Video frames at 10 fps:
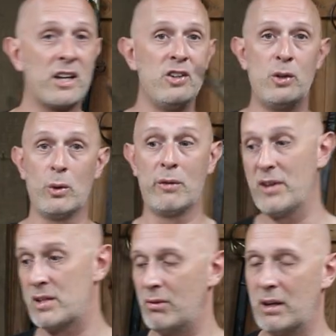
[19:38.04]
I can do all of
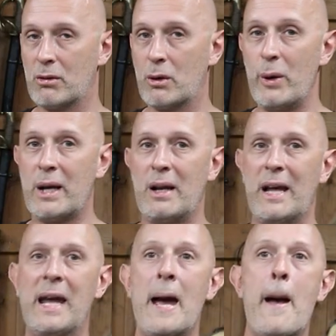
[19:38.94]
this really, really
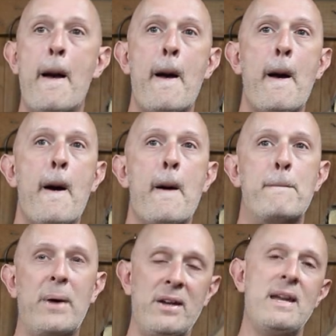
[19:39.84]
quickly.
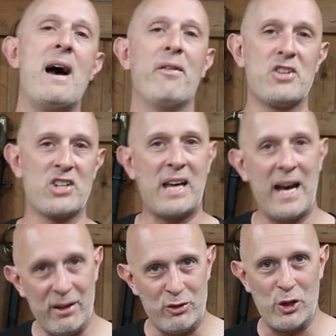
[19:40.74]
But now there's a
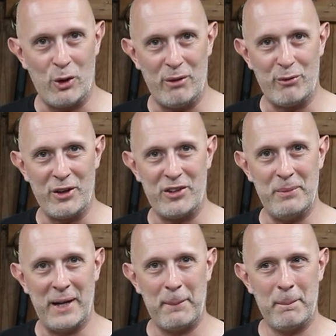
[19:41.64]
cave troll in front of
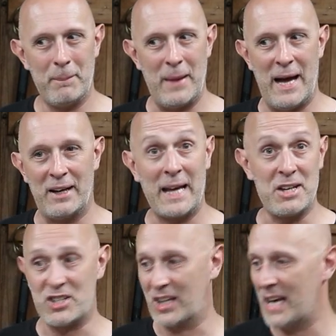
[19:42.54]
me. And against the